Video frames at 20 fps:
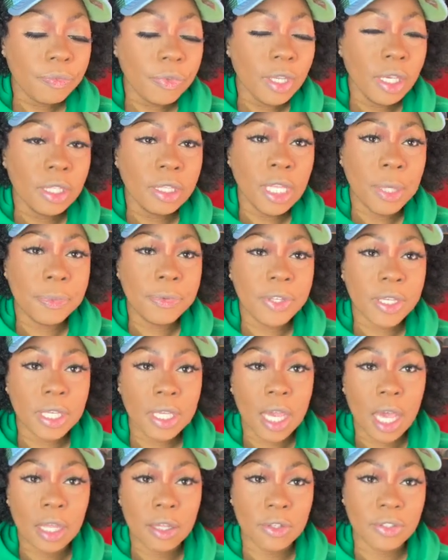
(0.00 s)

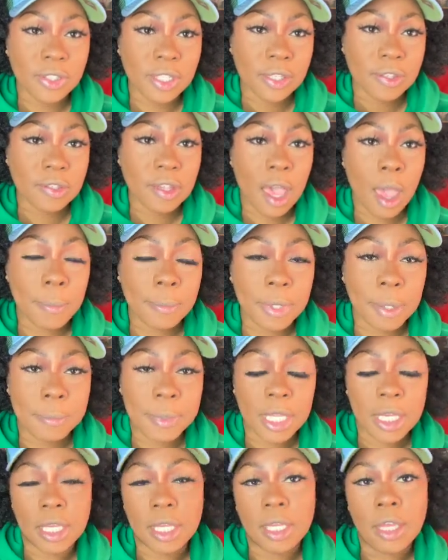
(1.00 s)
lipstick colors that's
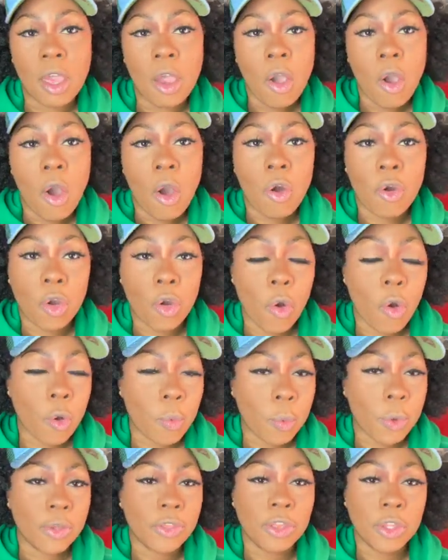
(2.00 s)
complementing or
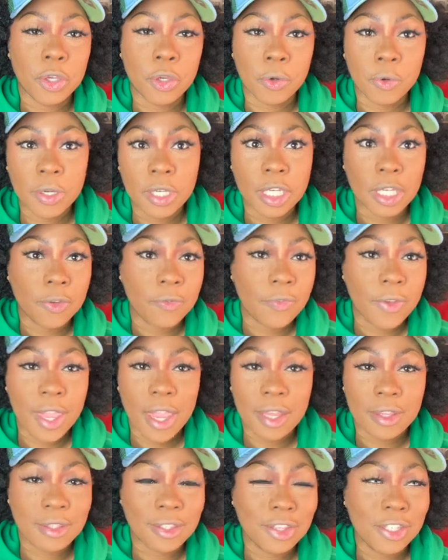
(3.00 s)
going with the green
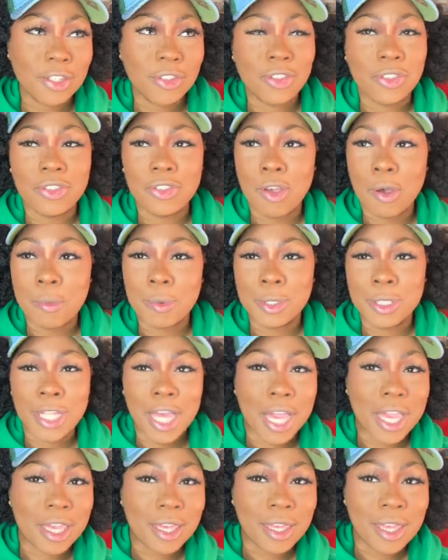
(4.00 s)
effect. This is almost
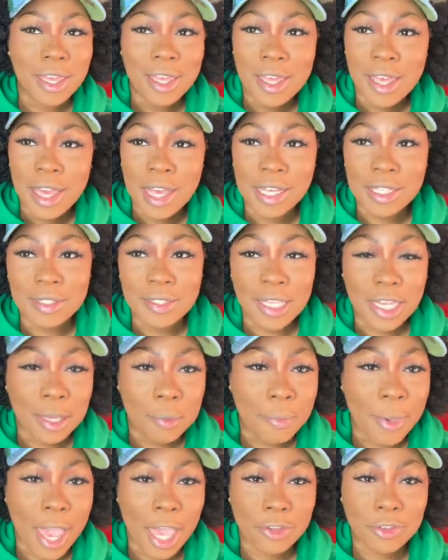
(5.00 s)
like a
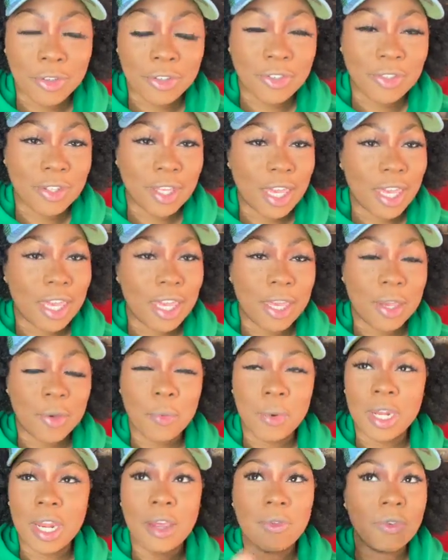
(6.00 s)
St. Patrick's Day,
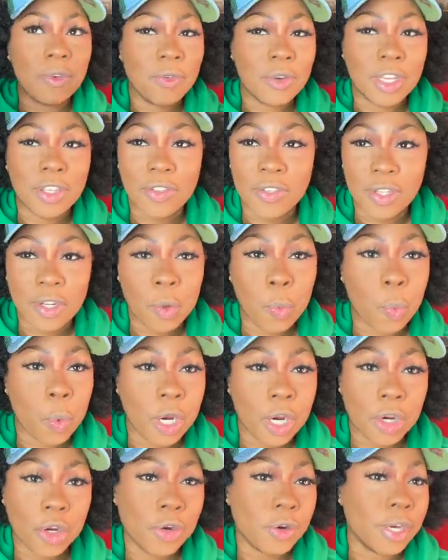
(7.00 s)
whatever reason to
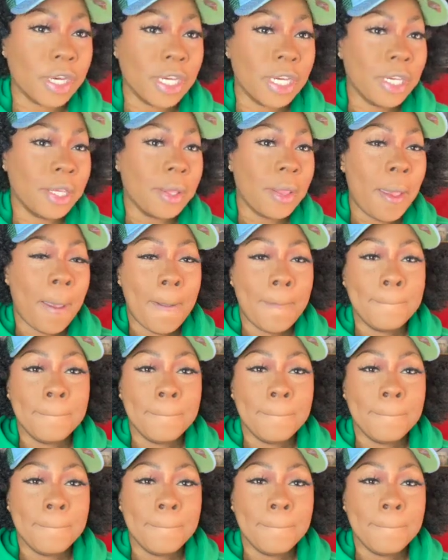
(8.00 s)
wear green.